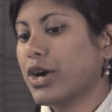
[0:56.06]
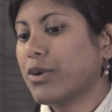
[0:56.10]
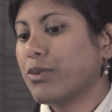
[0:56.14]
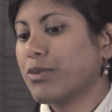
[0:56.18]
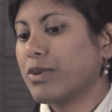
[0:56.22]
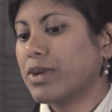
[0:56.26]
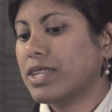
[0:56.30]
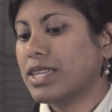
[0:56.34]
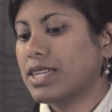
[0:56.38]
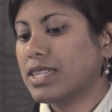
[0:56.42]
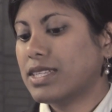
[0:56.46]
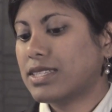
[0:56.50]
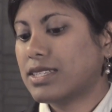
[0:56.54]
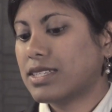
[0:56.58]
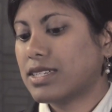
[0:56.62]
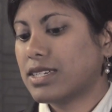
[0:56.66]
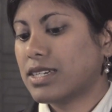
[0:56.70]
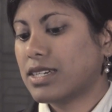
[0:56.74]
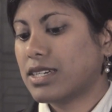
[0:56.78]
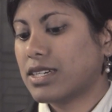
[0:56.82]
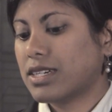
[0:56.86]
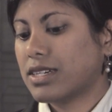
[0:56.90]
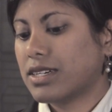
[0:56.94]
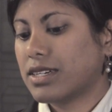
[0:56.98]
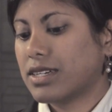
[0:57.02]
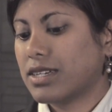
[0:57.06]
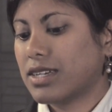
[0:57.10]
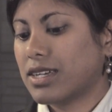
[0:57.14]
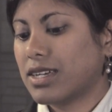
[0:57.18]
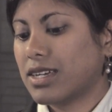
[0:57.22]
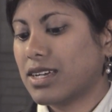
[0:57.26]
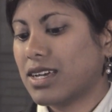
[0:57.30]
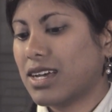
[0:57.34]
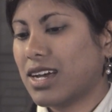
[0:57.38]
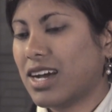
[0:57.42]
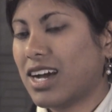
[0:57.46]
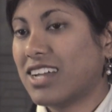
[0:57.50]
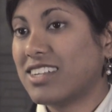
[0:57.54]
we need to
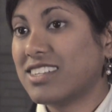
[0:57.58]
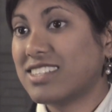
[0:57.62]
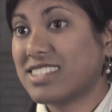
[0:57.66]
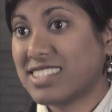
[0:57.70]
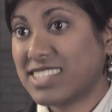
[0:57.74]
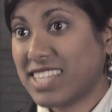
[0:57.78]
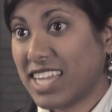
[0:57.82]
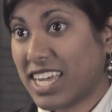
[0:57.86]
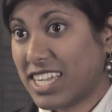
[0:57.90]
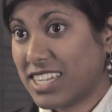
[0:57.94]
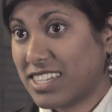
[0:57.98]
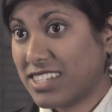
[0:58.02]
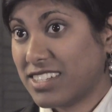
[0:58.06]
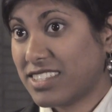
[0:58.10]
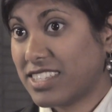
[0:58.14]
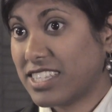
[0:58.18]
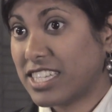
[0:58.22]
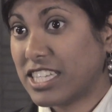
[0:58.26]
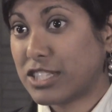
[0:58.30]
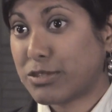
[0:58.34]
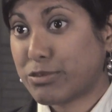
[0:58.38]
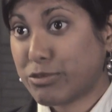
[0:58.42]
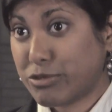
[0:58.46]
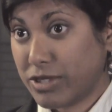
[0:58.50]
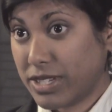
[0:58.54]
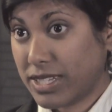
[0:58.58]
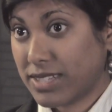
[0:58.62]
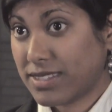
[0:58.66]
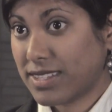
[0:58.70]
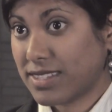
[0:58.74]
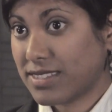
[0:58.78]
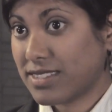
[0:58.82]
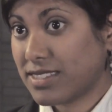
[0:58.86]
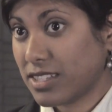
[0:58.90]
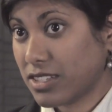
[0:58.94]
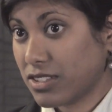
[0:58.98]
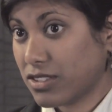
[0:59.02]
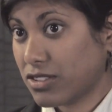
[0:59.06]
understand these
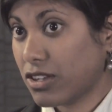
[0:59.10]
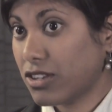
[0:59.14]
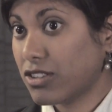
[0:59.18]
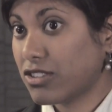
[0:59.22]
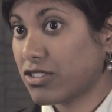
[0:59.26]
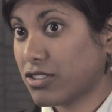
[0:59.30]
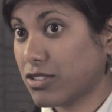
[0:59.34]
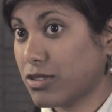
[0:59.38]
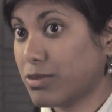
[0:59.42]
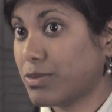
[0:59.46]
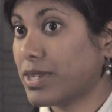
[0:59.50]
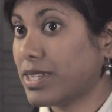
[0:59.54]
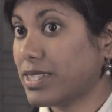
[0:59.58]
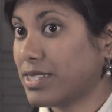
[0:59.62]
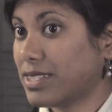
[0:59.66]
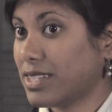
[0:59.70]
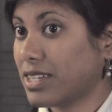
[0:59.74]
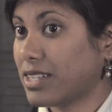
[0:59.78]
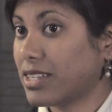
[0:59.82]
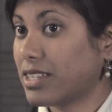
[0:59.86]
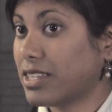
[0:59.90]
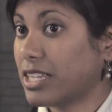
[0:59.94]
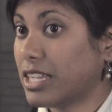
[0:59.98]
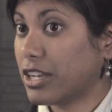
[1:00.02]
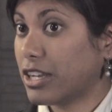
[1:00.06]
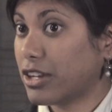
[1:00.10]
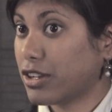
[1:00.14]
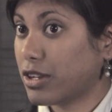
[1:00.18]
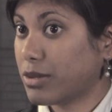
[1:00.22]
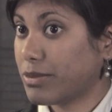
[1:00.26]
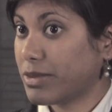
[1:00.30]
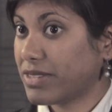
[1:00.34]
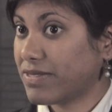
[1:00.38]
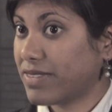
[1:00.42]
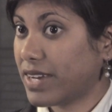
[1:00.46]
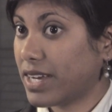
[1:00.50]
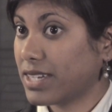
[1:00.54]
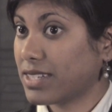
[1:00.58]
pre-existing social, political
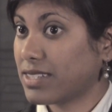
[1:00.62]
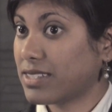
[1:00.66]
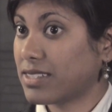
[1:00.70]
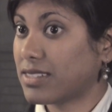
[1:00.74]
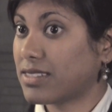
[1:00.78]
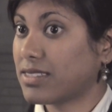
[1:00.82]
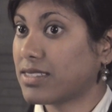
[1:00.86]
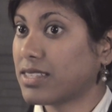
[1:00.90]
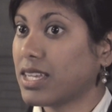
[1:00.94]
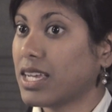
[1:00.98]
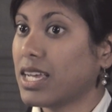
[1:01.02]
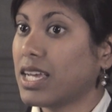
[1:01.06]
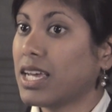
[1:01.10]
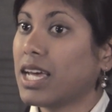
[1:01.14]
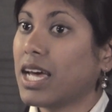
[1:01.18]
economic factors.